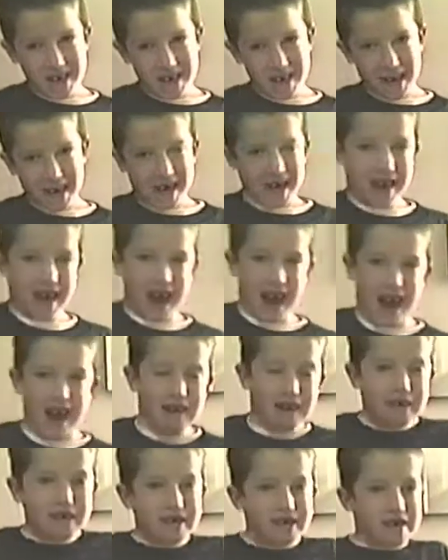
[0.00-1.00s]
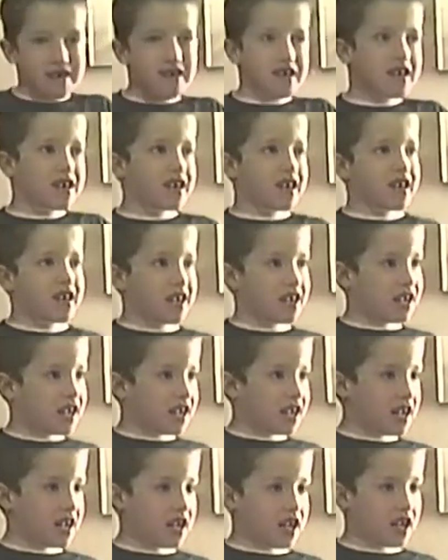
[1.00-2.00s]
what happened? I, Did your tooth go
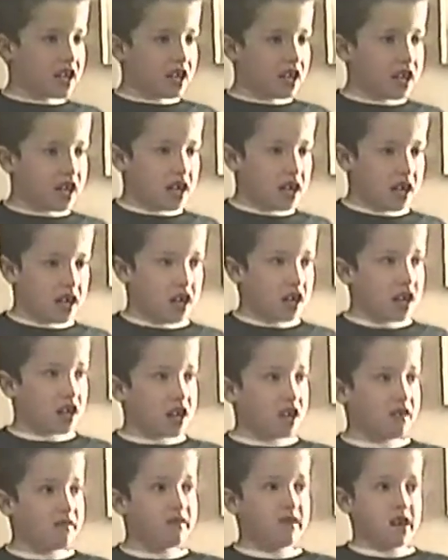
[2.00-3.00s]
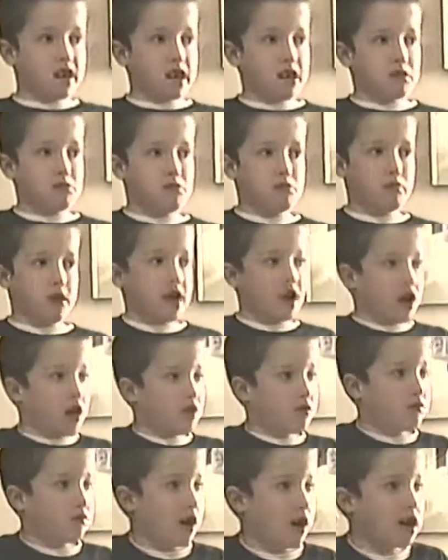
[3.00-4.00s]
flying, or was it still in your mouth? It went
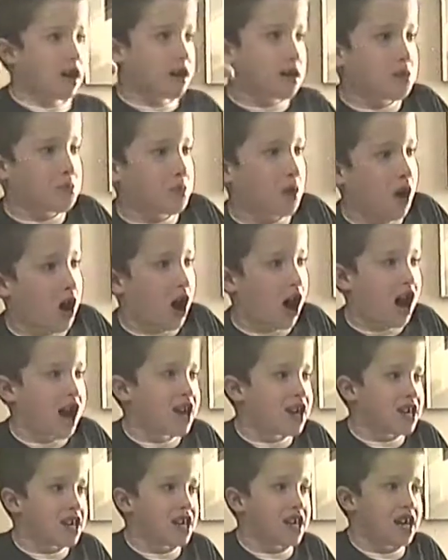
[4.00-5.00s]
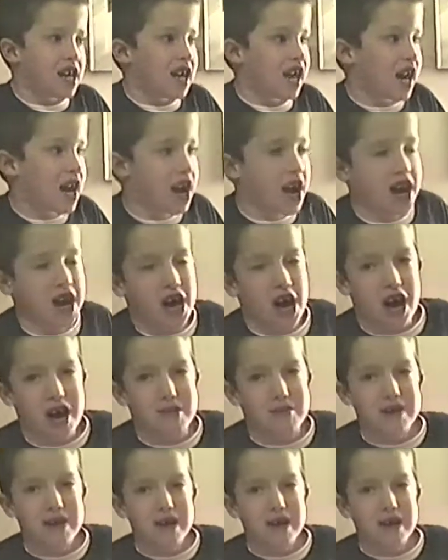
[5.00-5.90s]
right on the wall, and um,